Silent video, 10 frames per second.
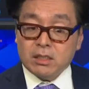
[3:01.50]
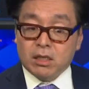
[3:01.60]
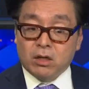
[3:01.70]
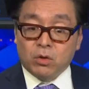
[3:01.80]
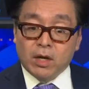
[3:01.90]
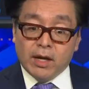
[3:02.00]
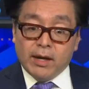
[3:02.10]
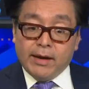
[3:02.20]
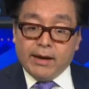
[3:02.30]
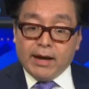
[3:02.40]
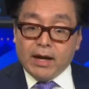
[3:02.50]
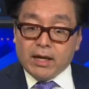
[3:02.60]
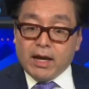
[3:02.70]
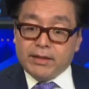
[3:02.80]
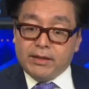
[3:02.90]
So
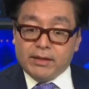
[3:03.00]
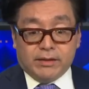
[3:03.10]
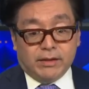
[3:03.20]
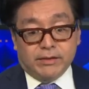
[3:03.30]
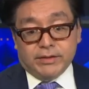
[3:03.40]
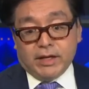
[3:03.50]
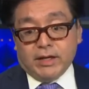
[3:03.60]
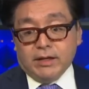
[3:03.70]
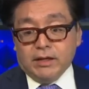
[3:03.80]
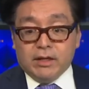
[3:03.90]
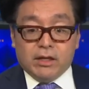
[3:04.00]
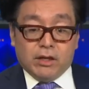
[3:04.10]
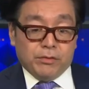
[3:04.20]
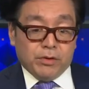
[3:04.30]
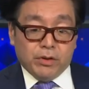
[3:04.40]
I think at the end of the day,
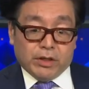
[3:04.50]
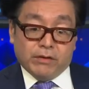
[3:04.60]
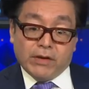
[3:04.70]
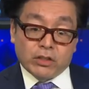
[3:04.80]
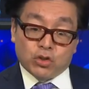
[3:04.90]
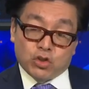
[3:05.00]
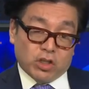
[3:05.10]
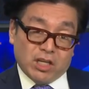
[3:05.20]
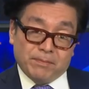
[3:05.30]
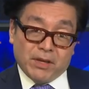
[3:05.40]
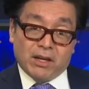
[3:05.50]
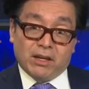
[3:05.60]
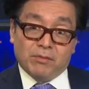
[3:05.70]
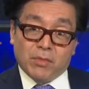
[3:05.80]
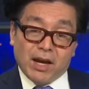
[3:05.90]
look, investors should keep
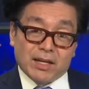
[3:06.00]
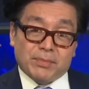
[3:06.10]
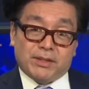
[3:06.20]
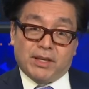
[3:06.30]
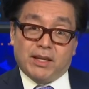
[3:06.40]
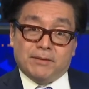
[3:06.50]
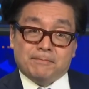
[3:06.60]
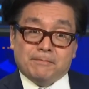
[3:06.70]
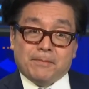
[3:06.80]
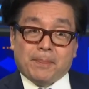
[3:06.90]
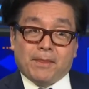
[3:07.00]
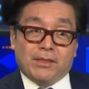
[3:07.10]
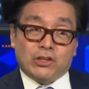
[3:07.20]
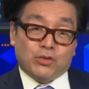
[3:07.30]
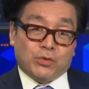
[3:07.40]
that in mind, but then
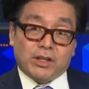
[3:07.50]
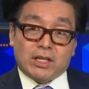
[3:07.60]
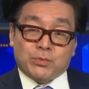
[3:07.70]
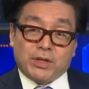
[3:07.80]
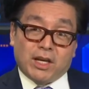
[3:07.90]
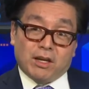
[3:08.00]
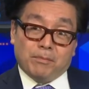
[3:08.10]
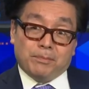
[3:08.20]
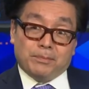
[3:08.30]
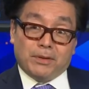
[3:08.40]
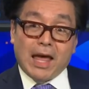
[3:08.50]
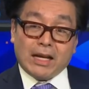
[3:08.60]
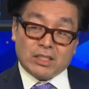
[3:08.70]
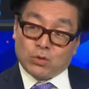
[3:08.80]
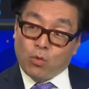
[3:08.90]
they should realize we had a
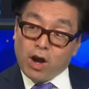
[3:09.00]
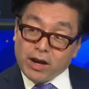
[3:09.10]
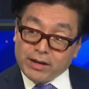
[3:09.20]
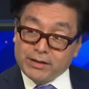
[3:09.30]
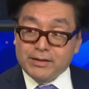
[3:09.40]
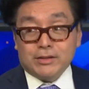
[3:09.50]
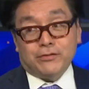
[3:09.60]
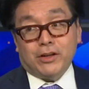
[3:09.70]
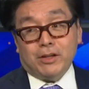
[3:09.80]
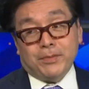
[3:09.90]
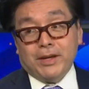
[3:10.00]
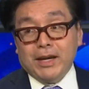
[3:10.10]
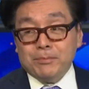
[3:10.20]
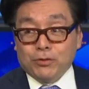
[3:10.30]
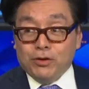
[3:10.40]
black swan develop in
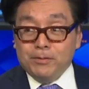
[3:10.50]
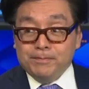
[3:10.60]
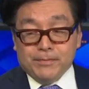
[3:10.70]
April.